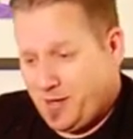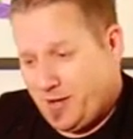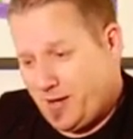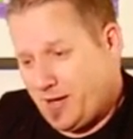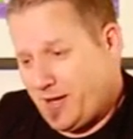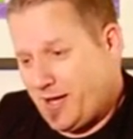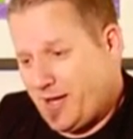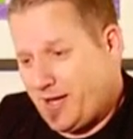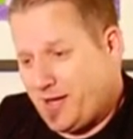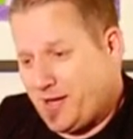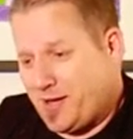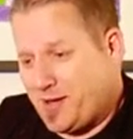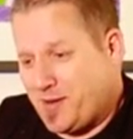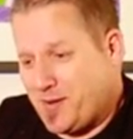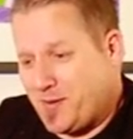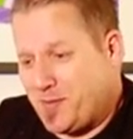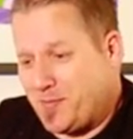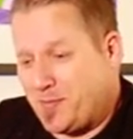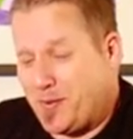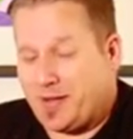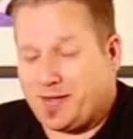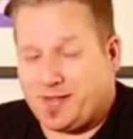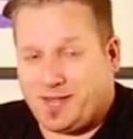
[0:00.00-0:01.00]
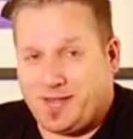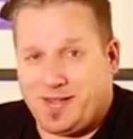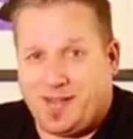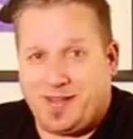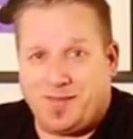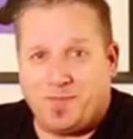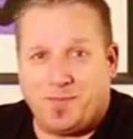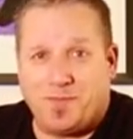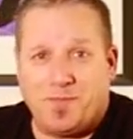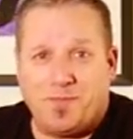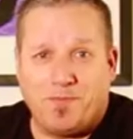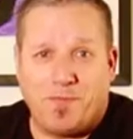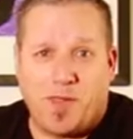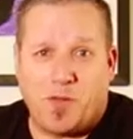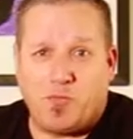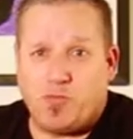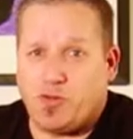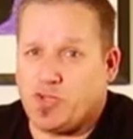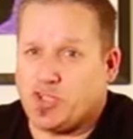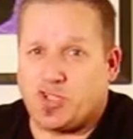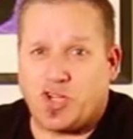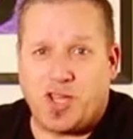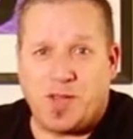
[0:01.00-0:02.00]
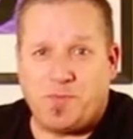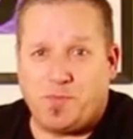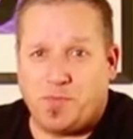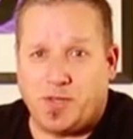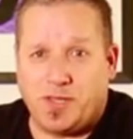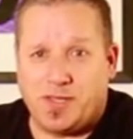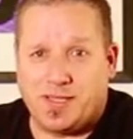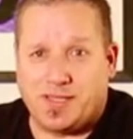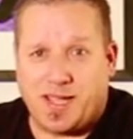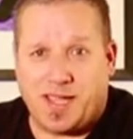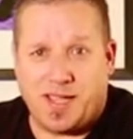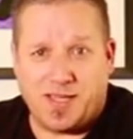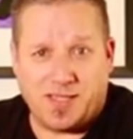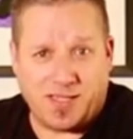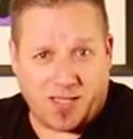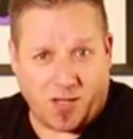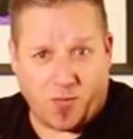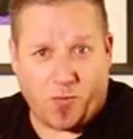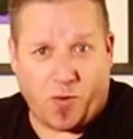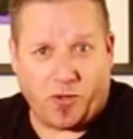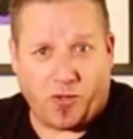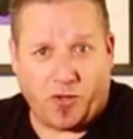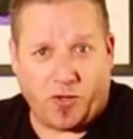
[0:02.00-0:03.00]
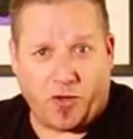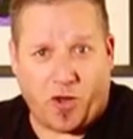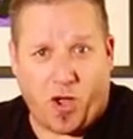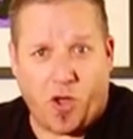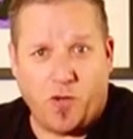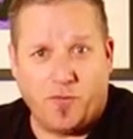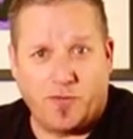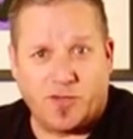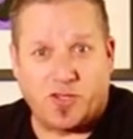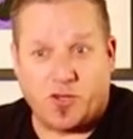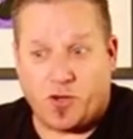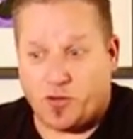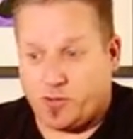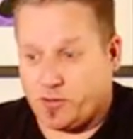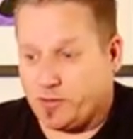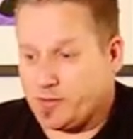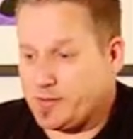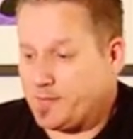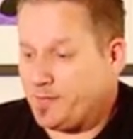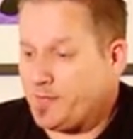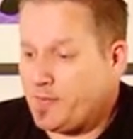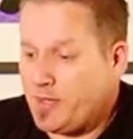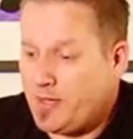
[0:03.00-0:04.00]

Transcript: but memory's cheap these days, so why not overstock it.